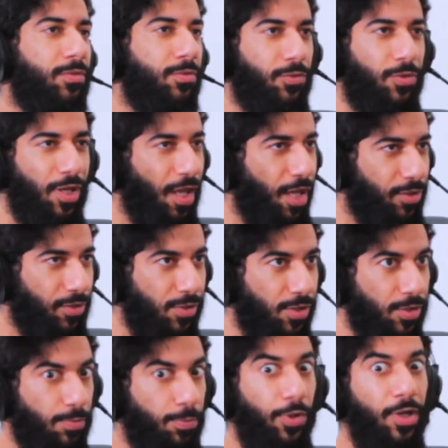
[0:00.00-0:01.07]

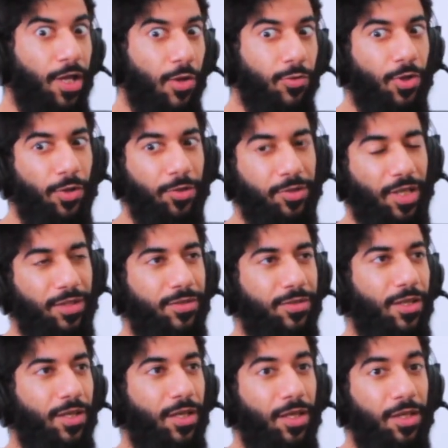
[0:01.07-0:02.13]
creators putting out content
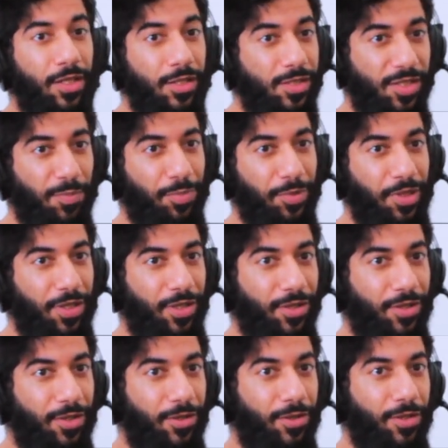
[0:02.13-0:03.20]
that simply
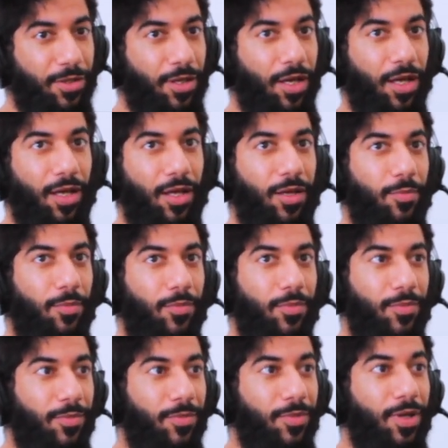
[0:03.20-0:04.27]
um, not even um,
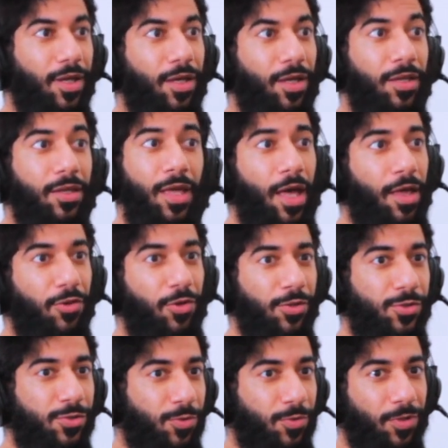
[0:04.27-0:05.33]
sure about. It. Yeah, they're not
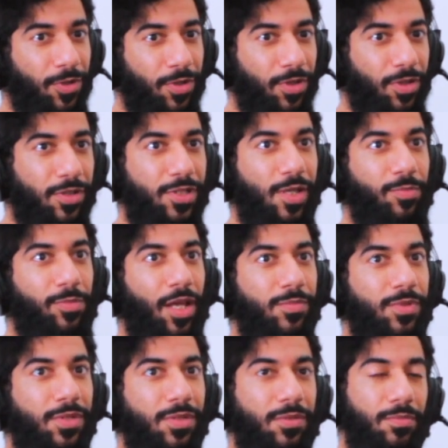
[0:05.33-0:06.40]
sure. Uh,
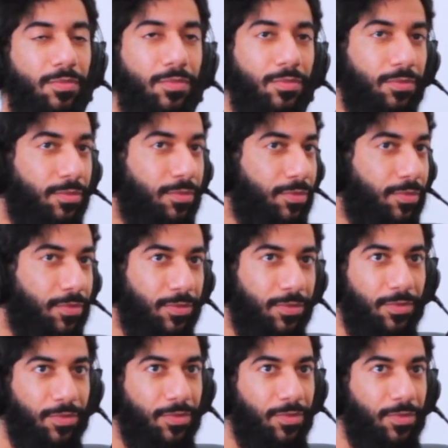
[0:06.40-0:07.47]
sometimes
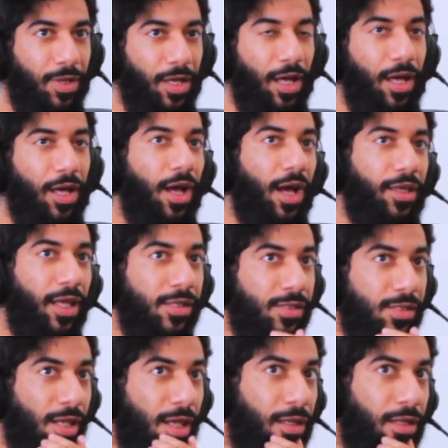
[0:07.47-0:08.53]
uh, I can't
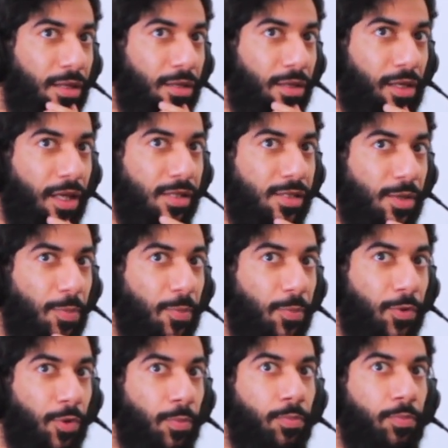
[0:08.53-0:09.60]
say I can't say people are